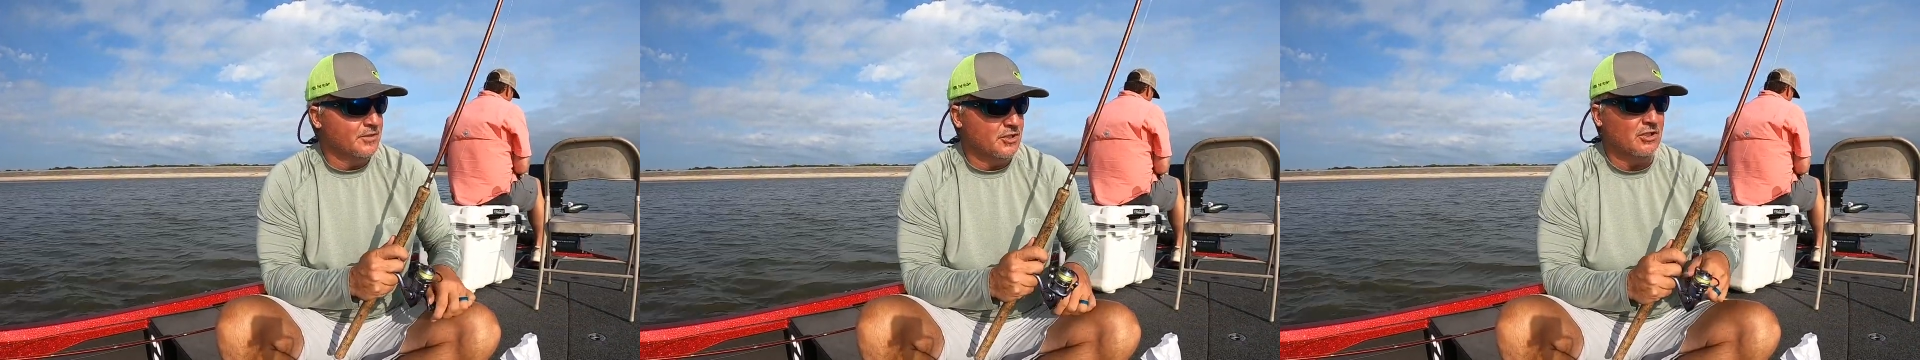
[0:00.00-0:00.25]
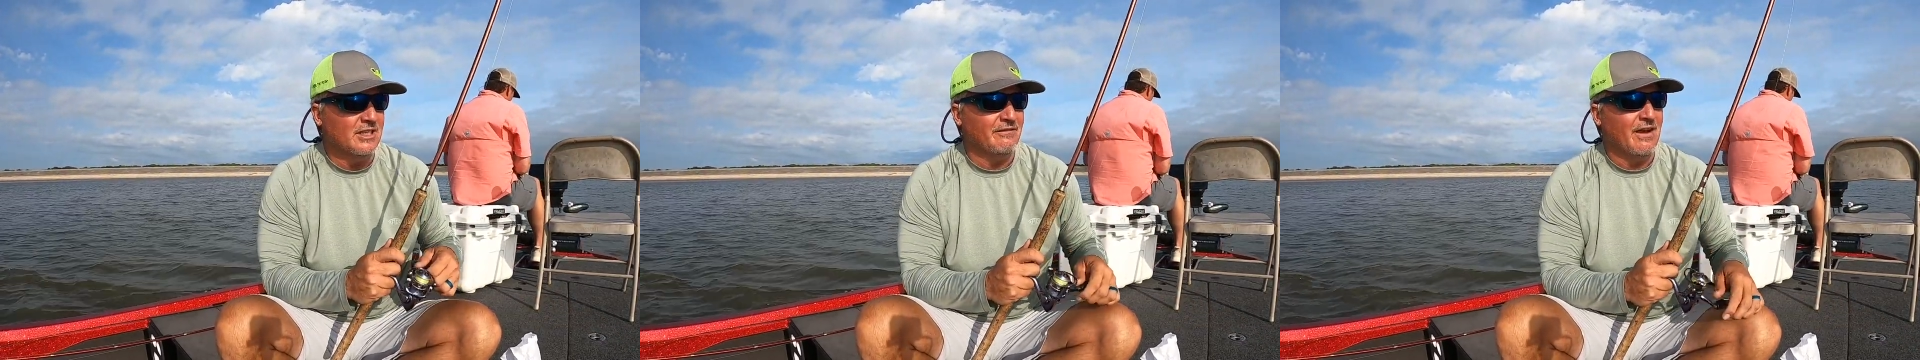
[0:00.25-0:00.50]

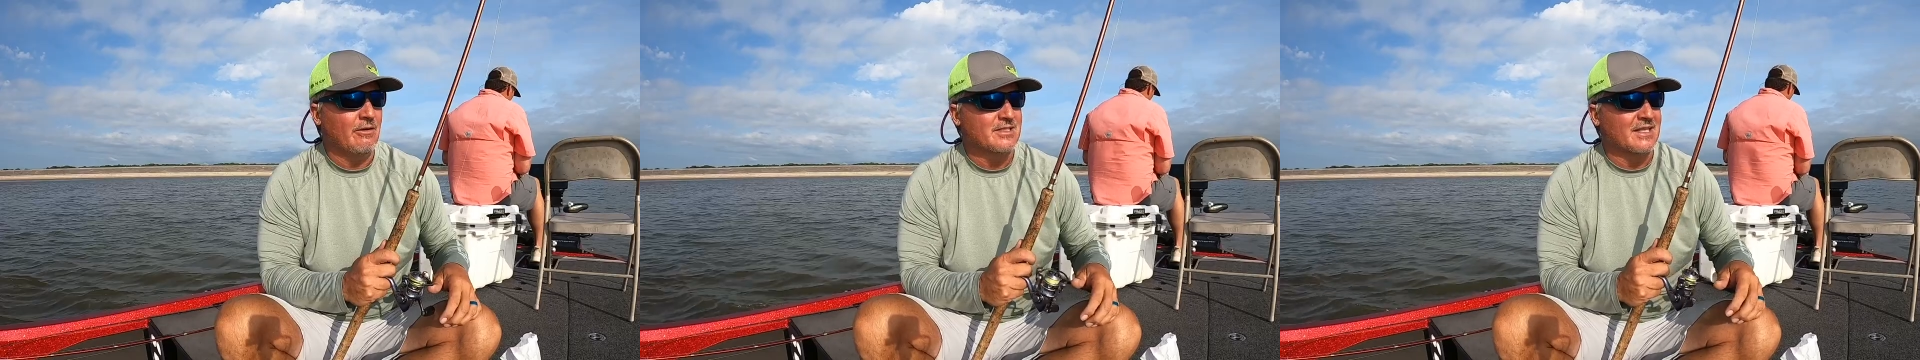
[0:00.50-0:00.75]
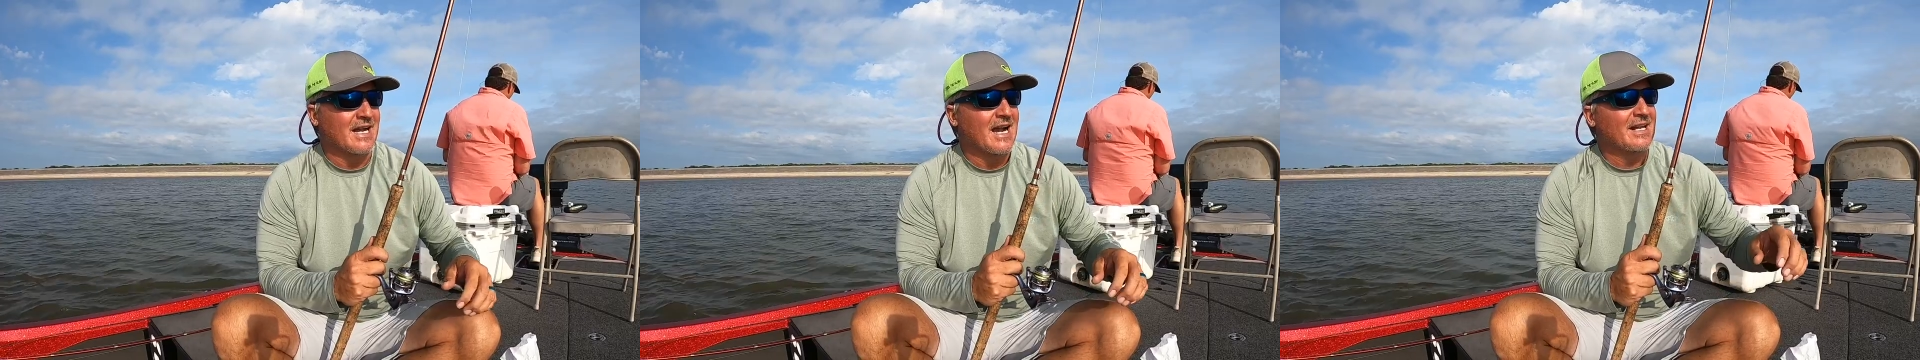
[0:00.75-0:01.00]
certainly if I
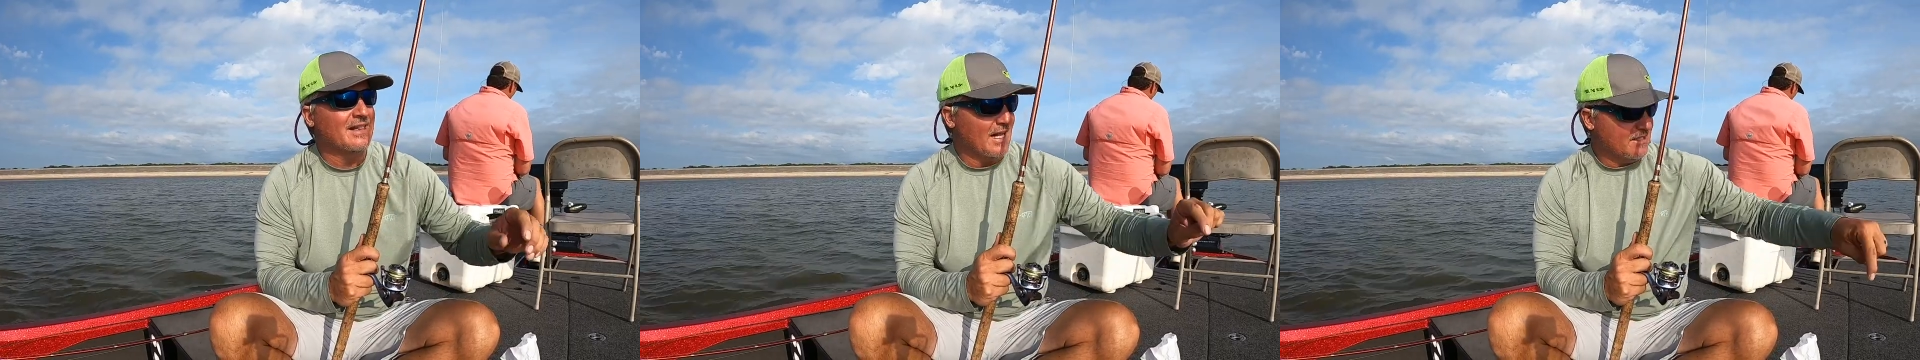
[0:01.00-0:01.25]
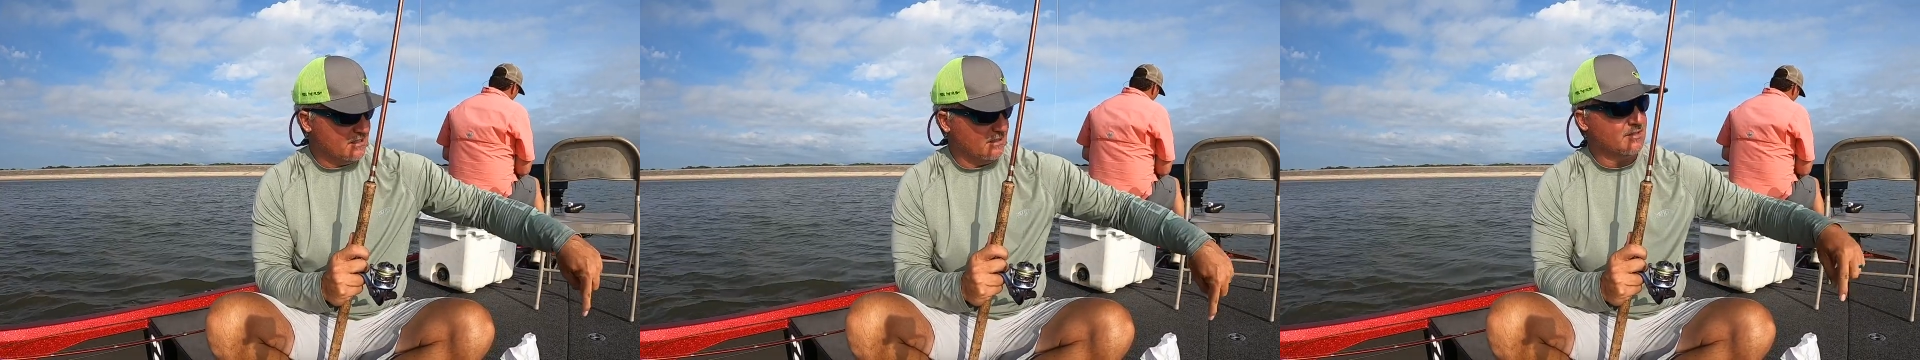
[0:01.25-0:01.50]
was a guide,
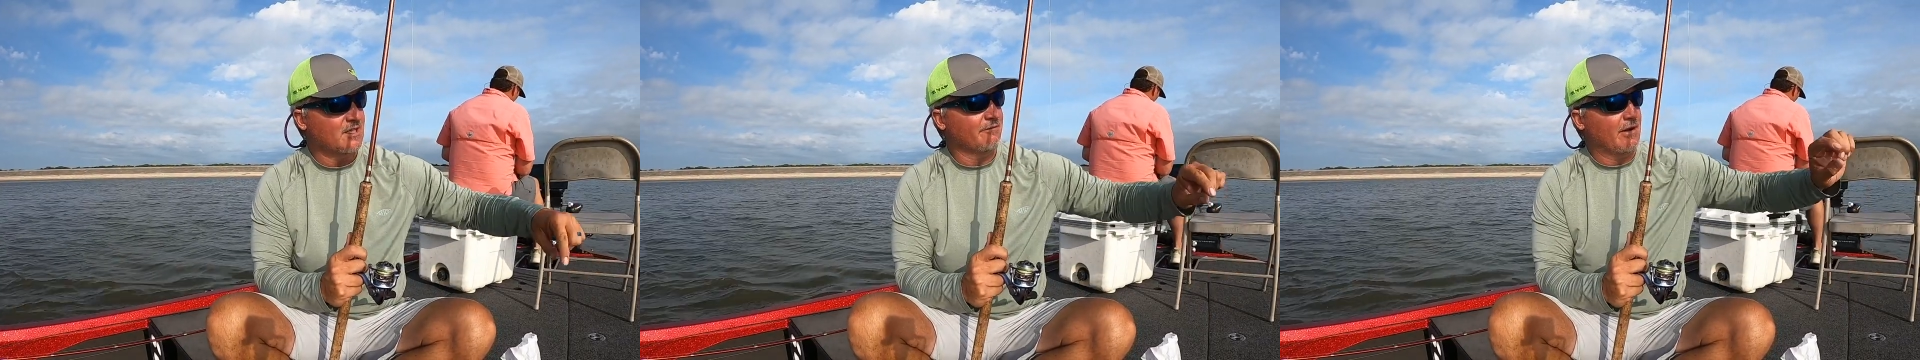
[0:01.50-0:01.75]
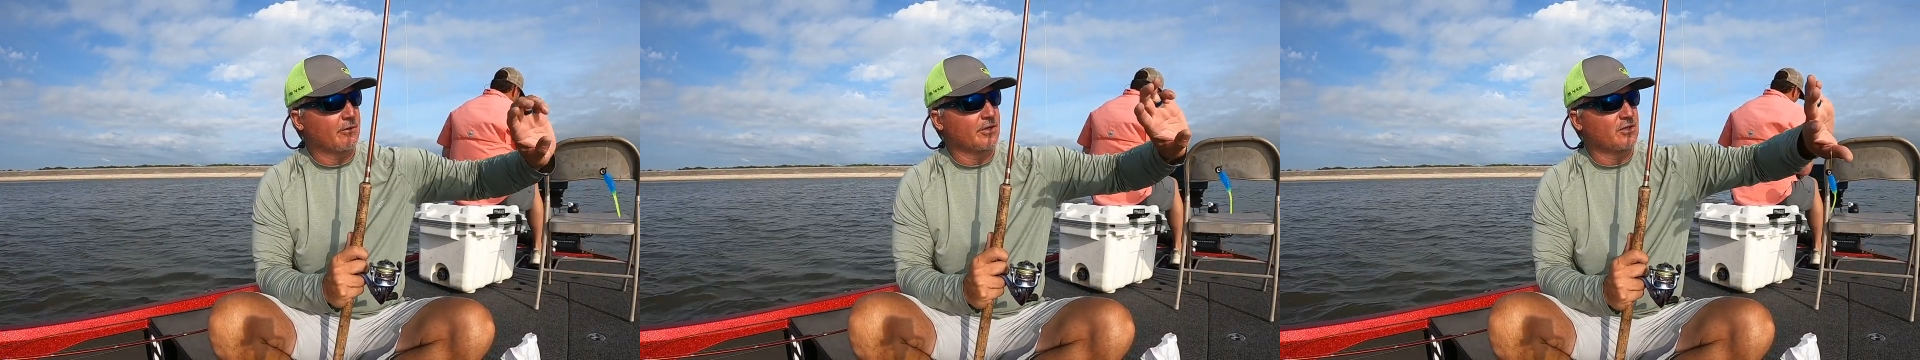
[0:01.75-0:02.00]
that's the
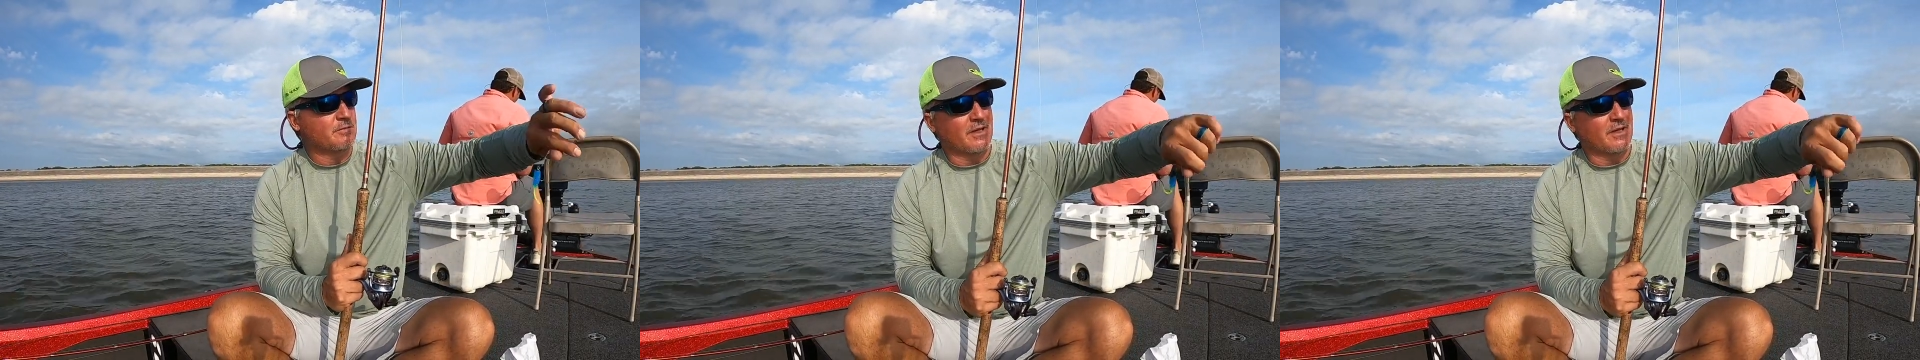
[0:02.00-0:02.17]
stuff I would use.